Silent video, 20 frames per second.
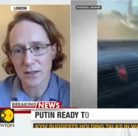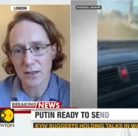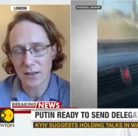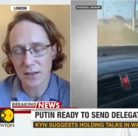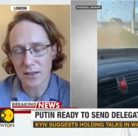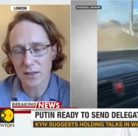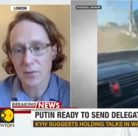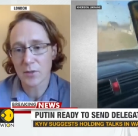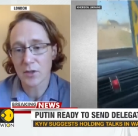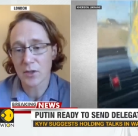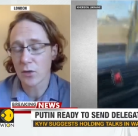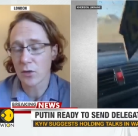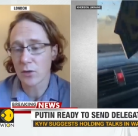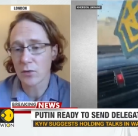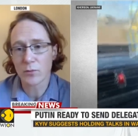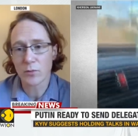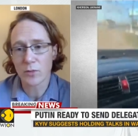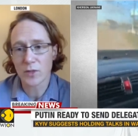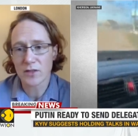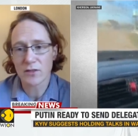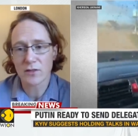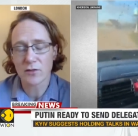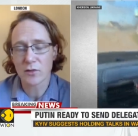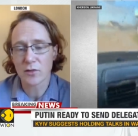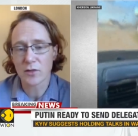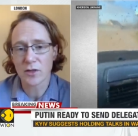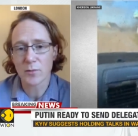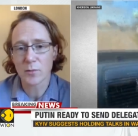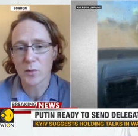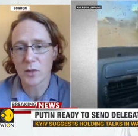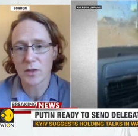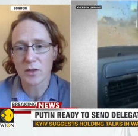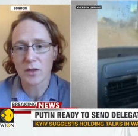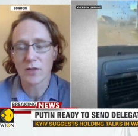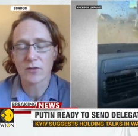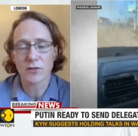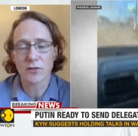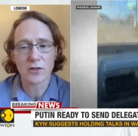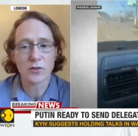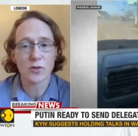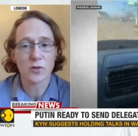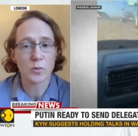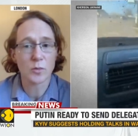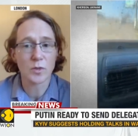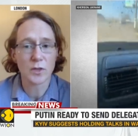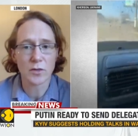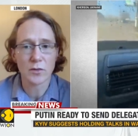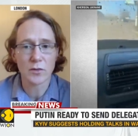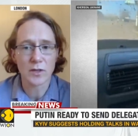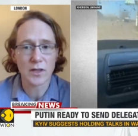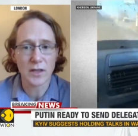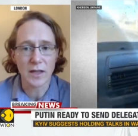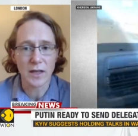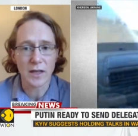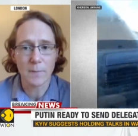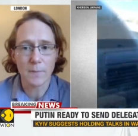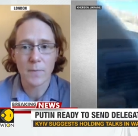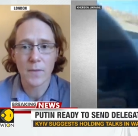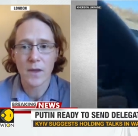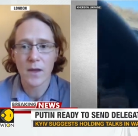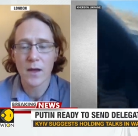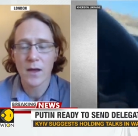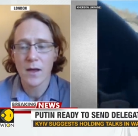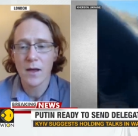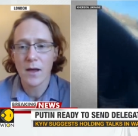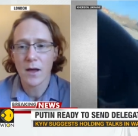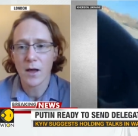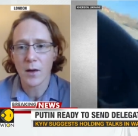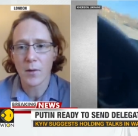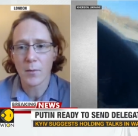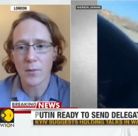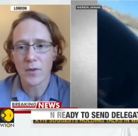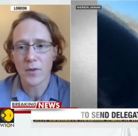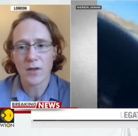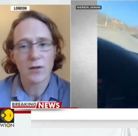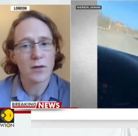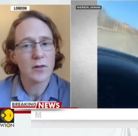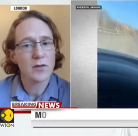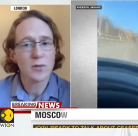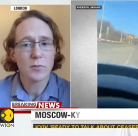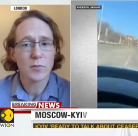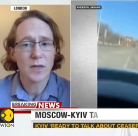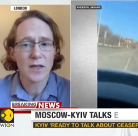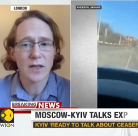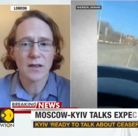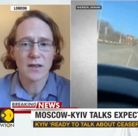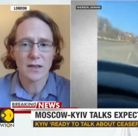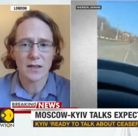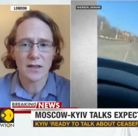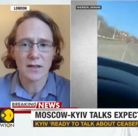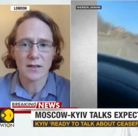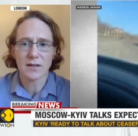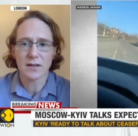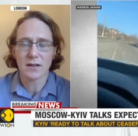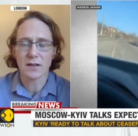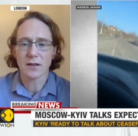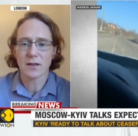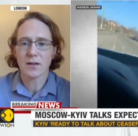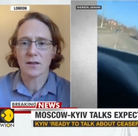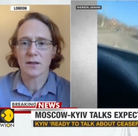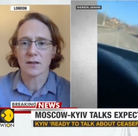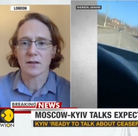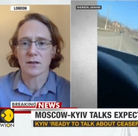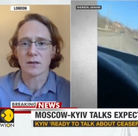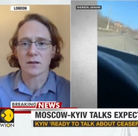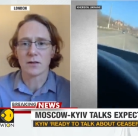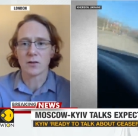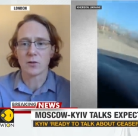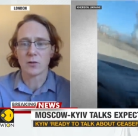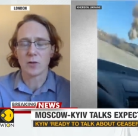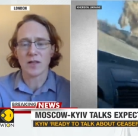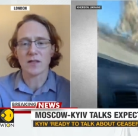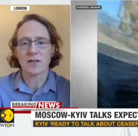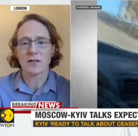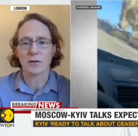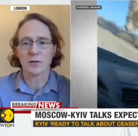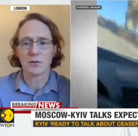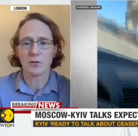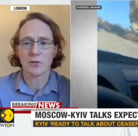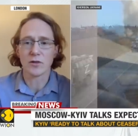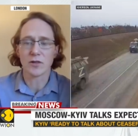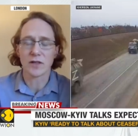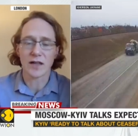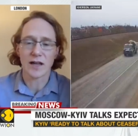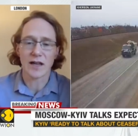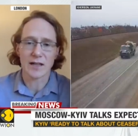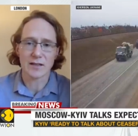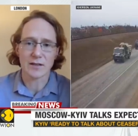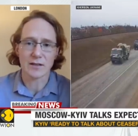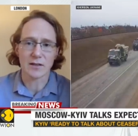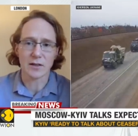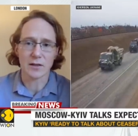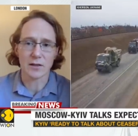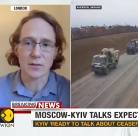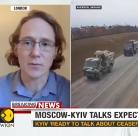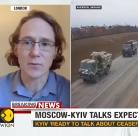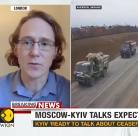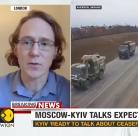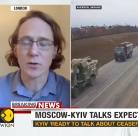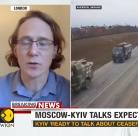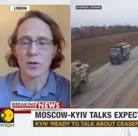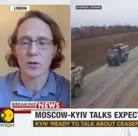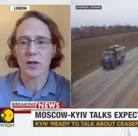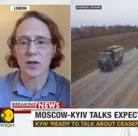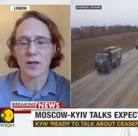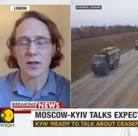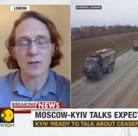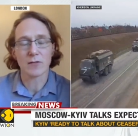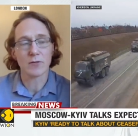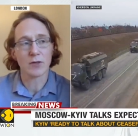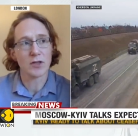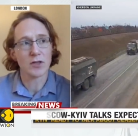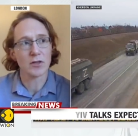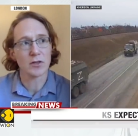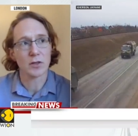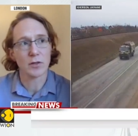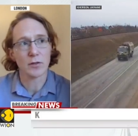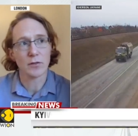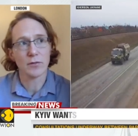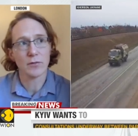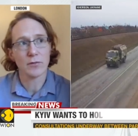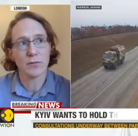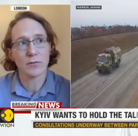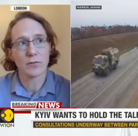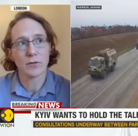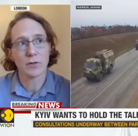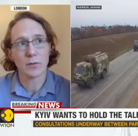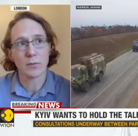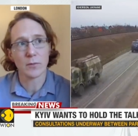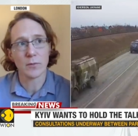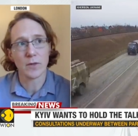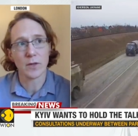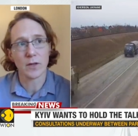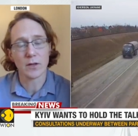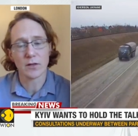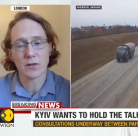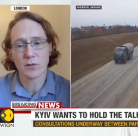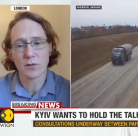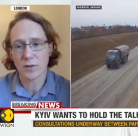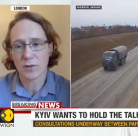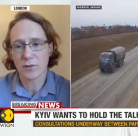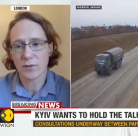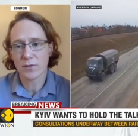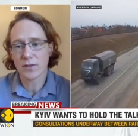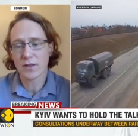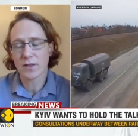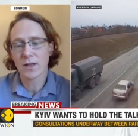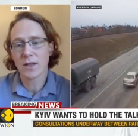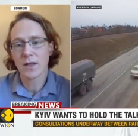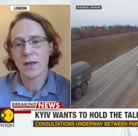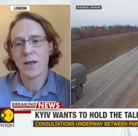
Kingdom, and all Western European countries should be doing that. Um, but there are also many things that uh, the West can do that it hasn't done. You know, cutting Russia off from uh, SWIFT,